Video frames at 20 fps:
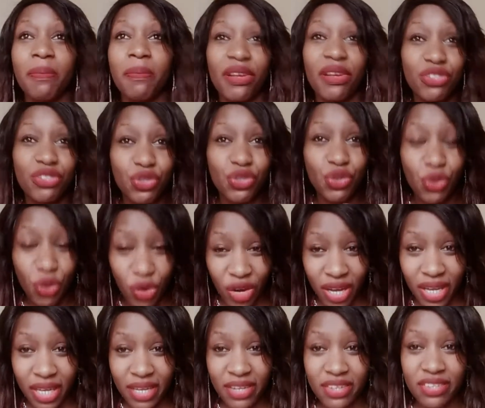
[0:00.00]
but
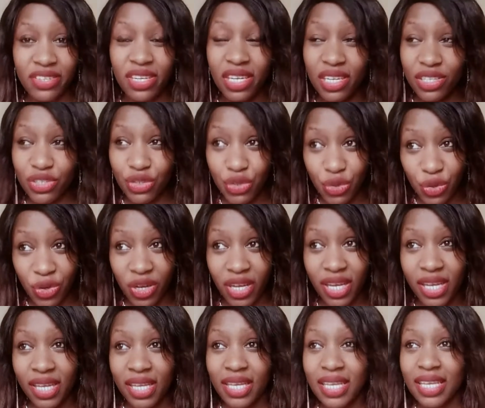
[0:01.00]
joy, real
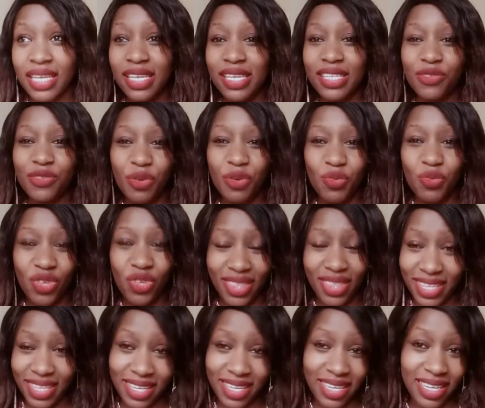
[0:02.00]
joy, is from
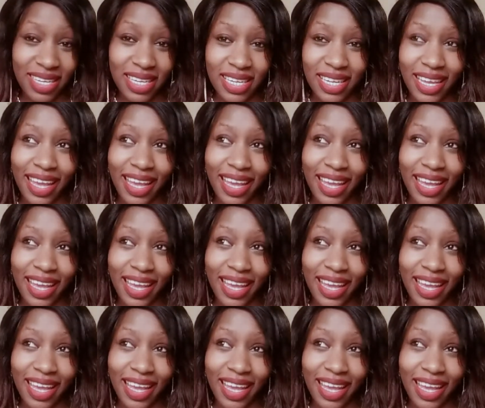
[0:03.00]
within,